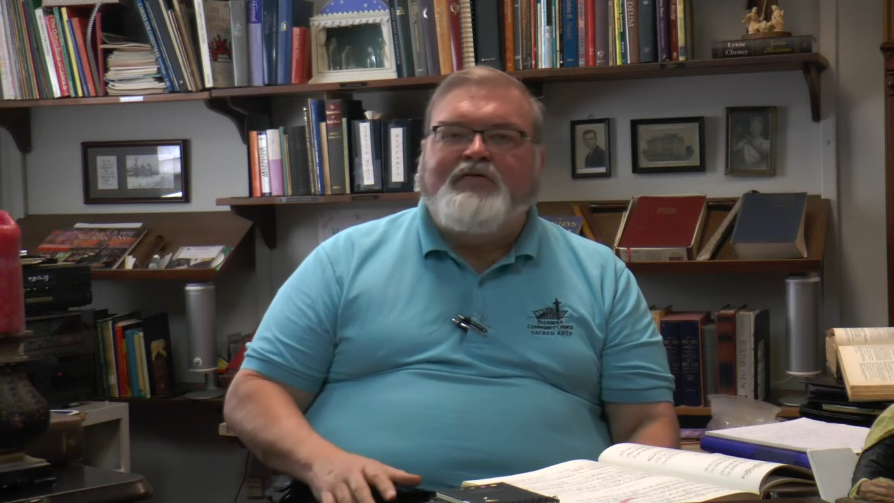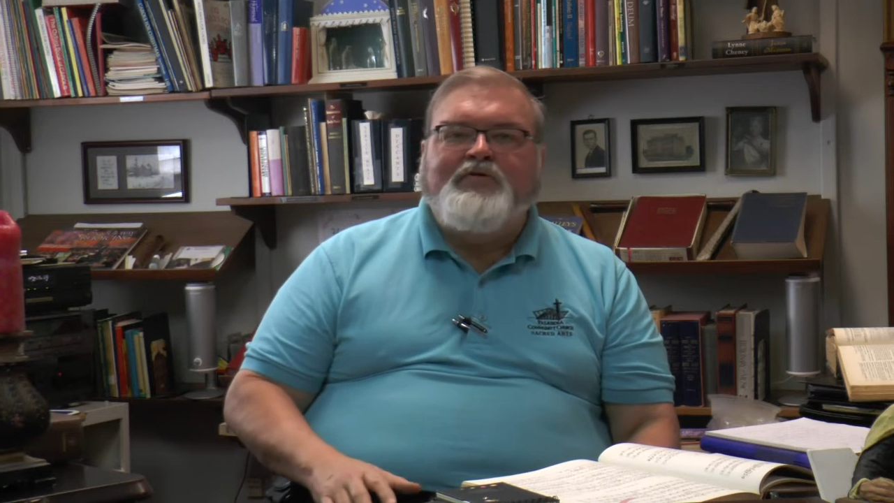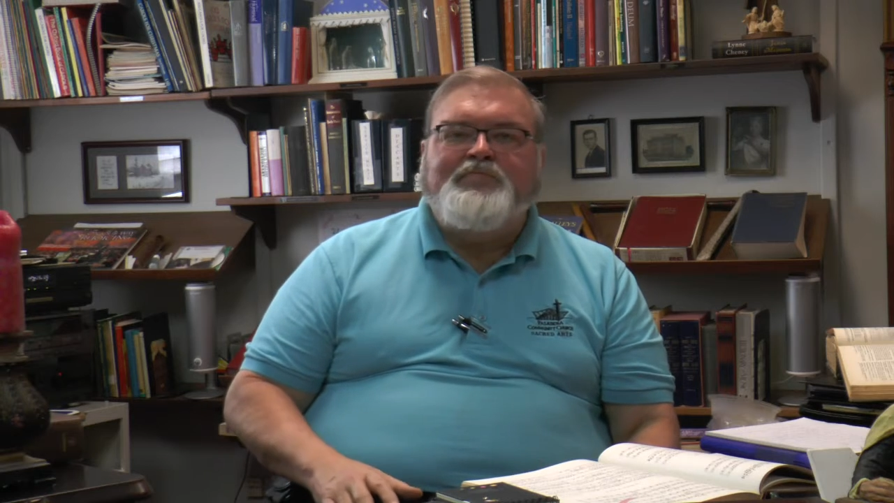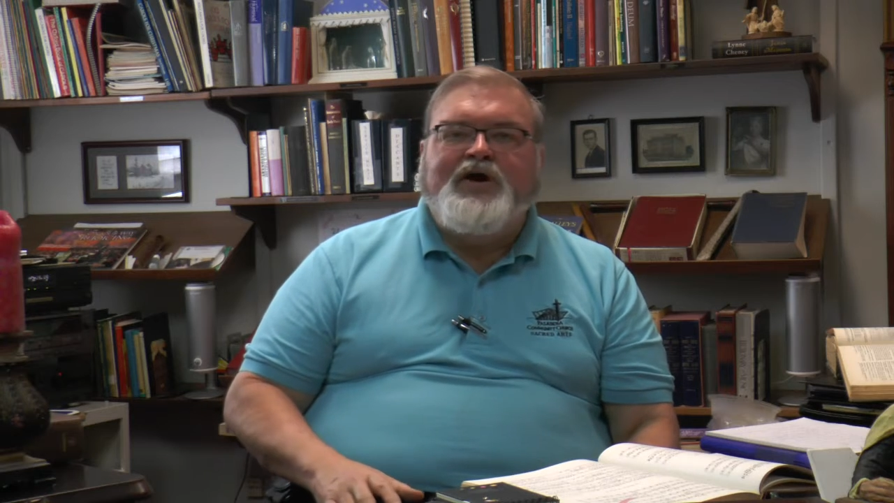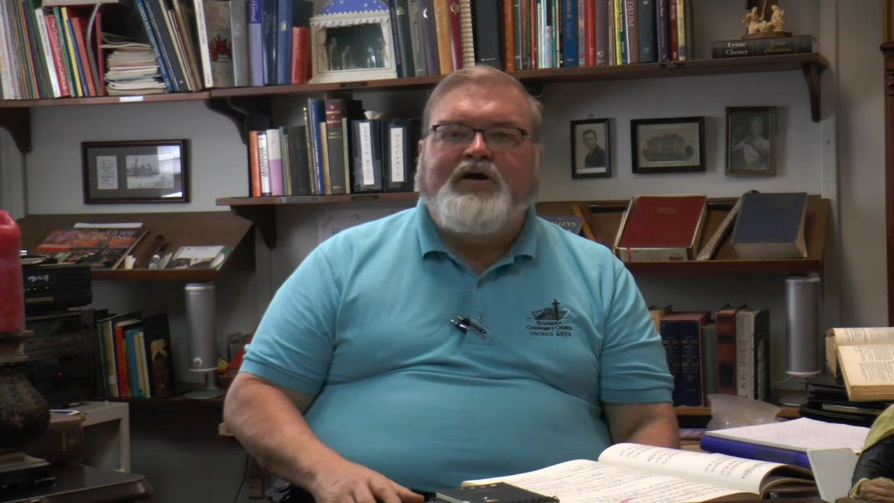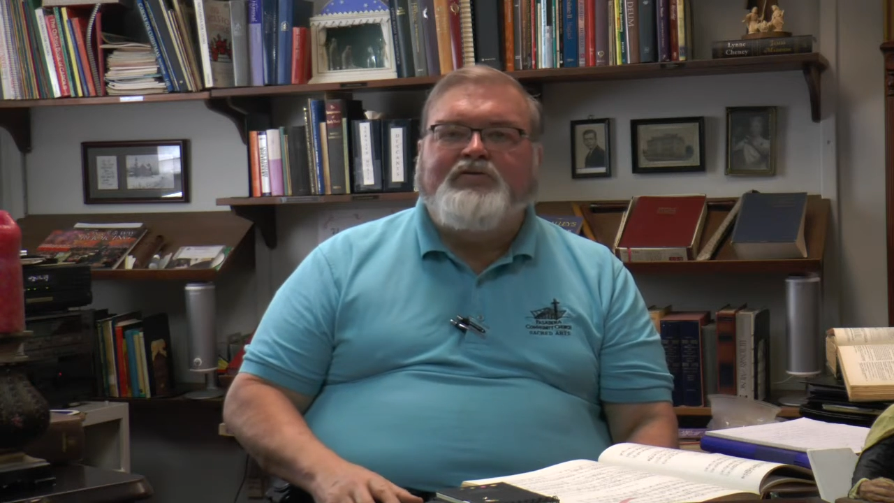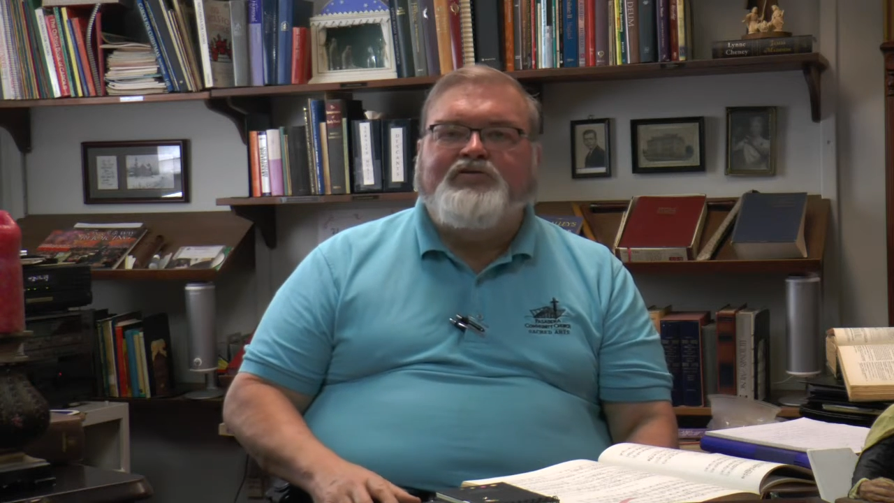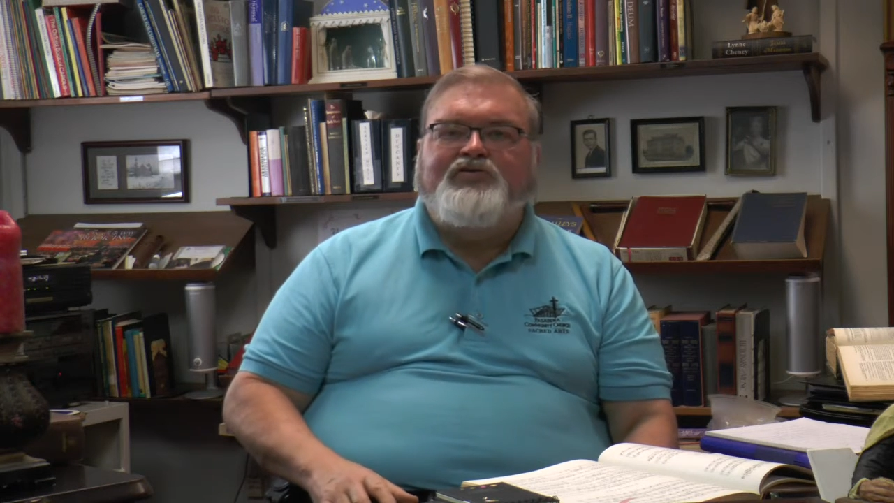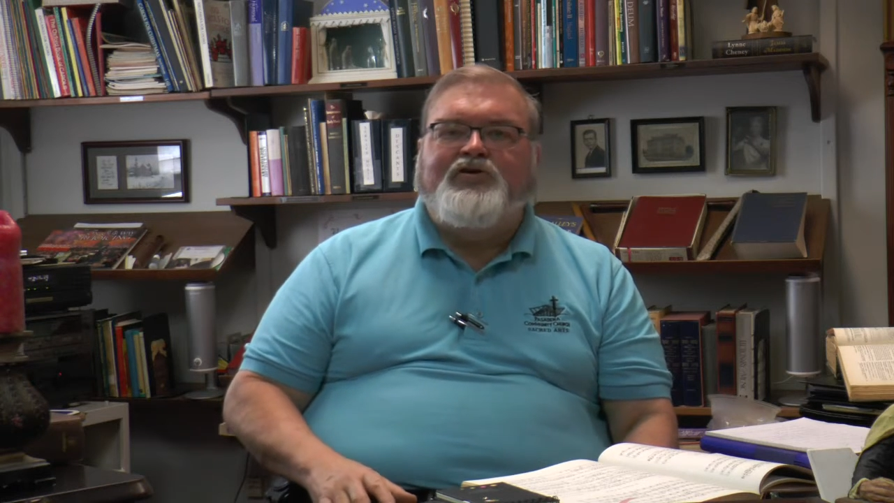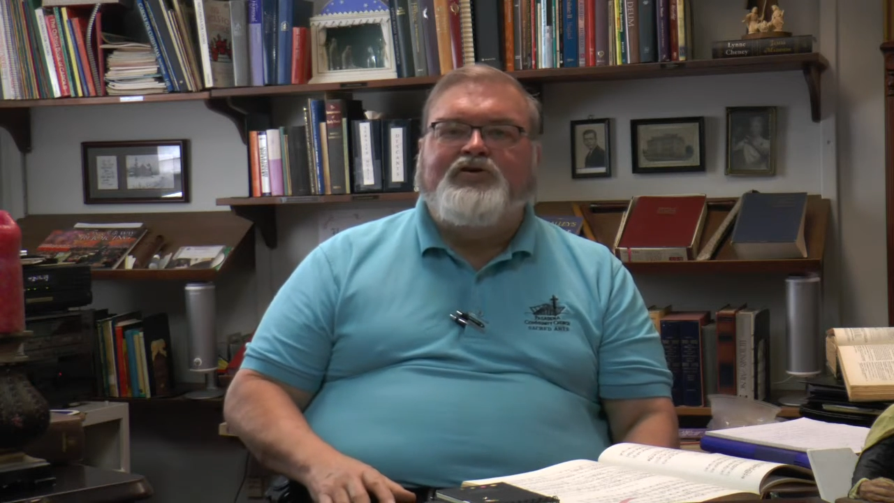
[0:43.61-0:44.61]
have a piano
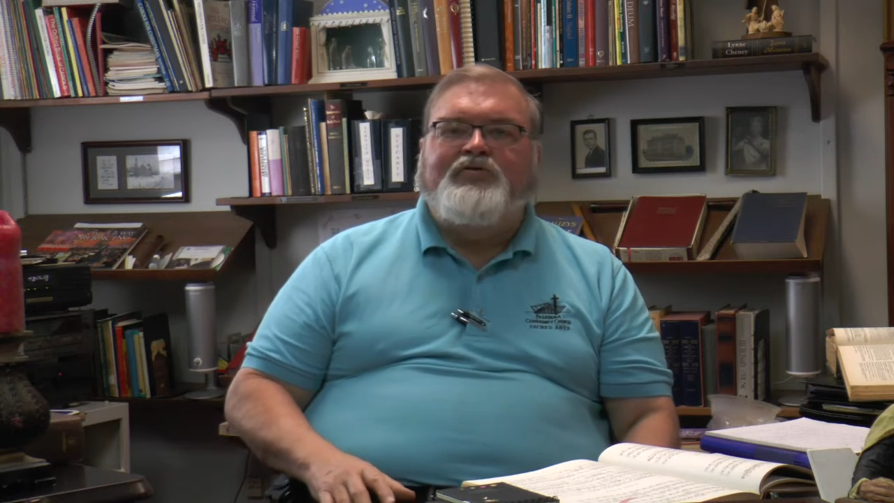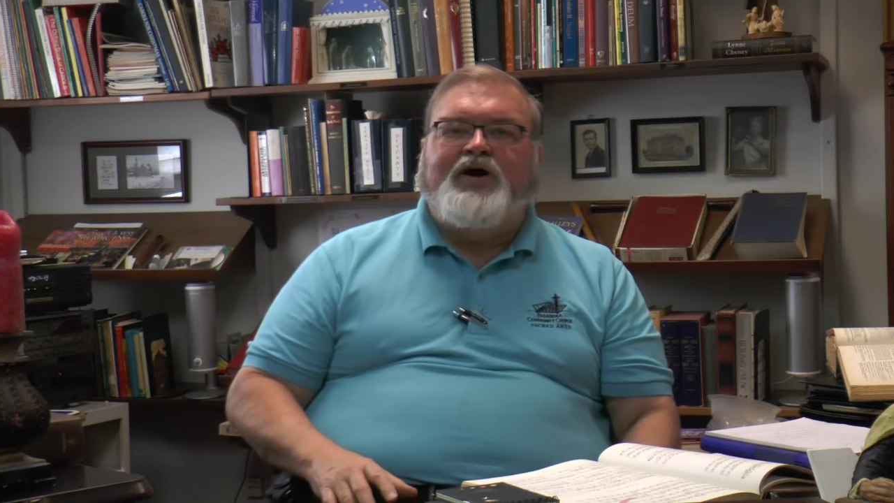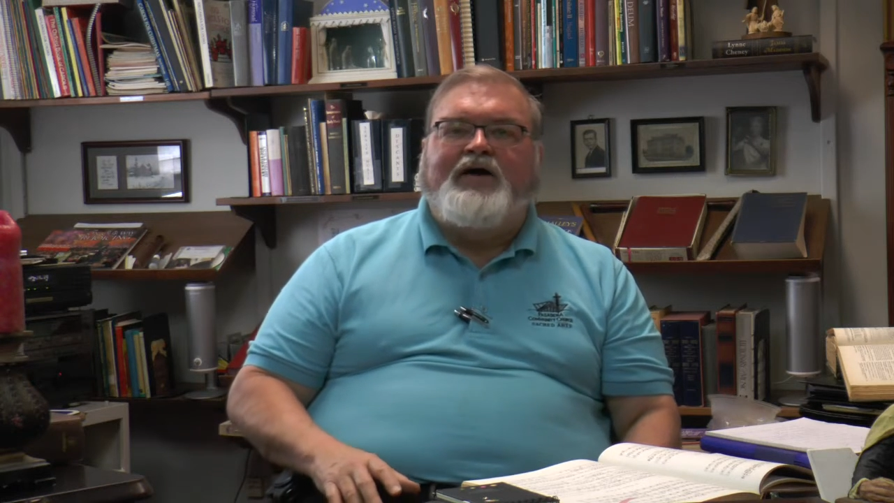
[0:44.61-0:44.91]
to show you,